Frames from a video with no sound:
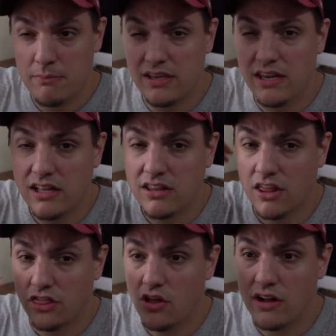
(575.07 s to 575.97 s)
beginning,
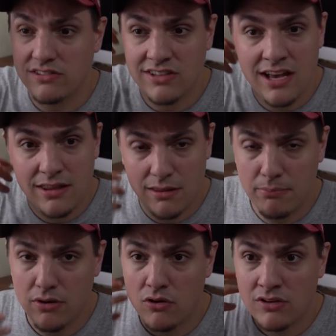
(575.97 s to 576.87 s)
the thoughts, the
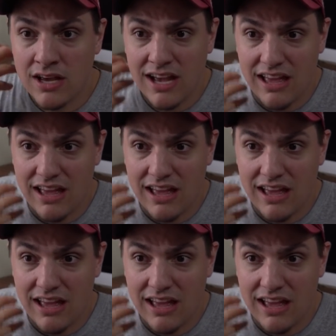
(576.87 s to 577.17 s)
build,